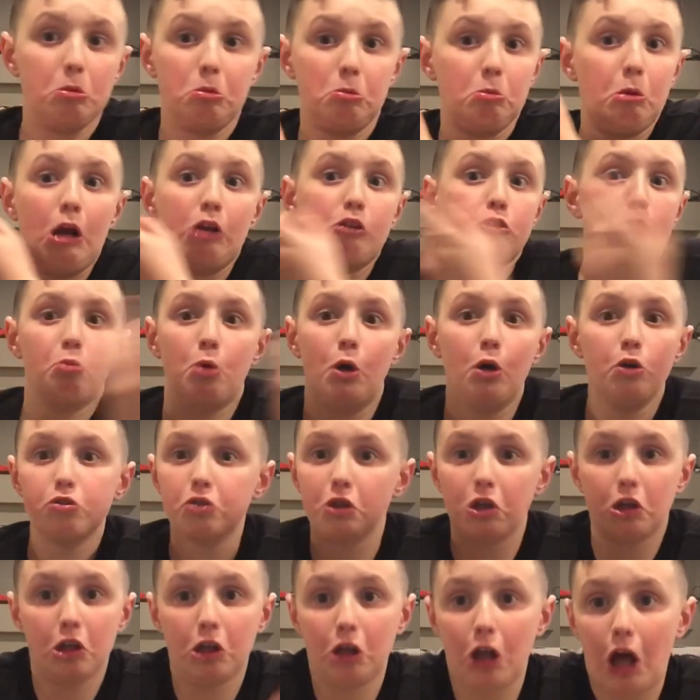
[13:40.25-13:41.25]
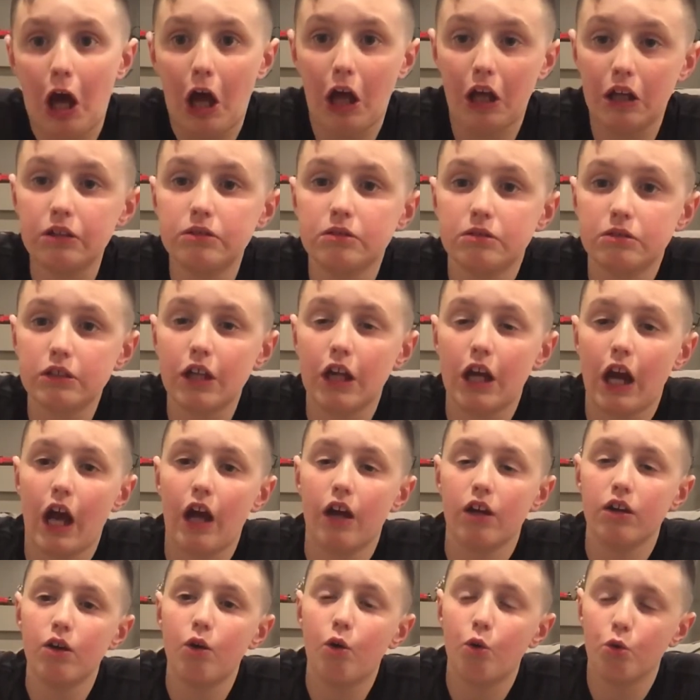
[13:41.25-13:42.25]
Russell Wilson cannot
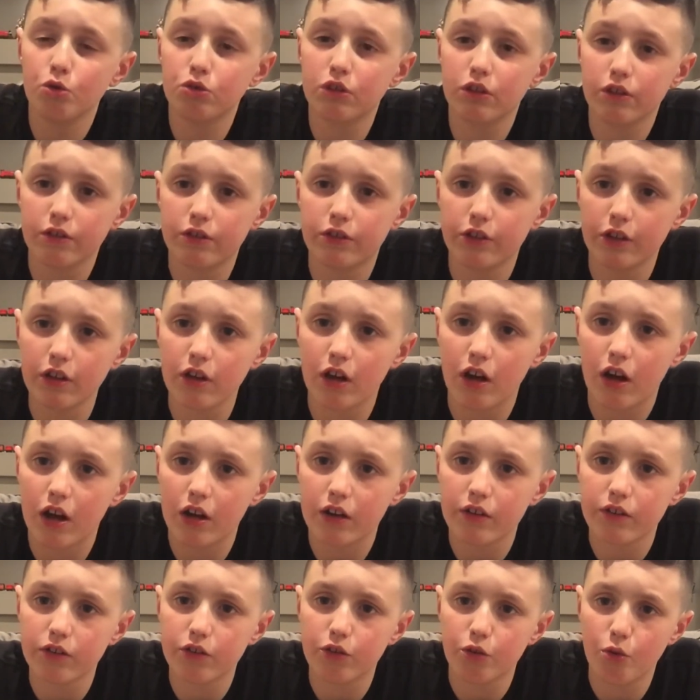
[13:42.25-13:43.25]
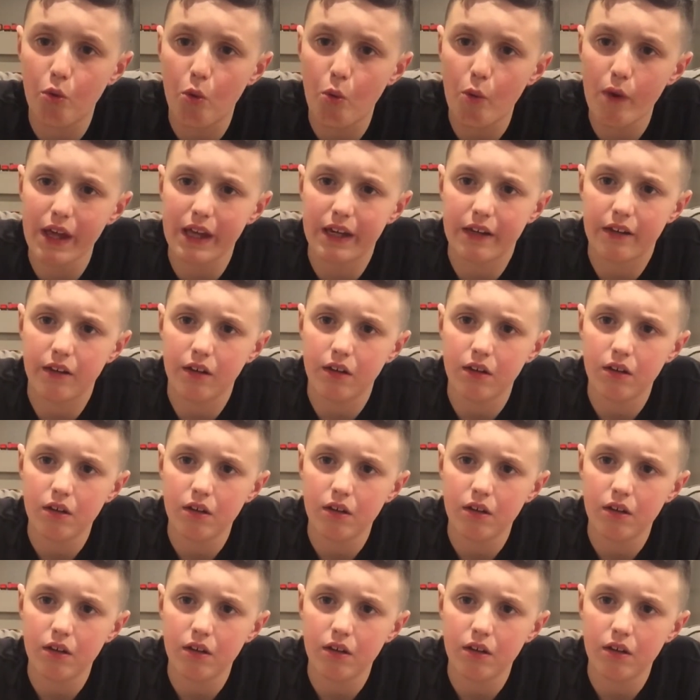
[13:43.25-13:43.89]
cannot hold the Seahawks to a win.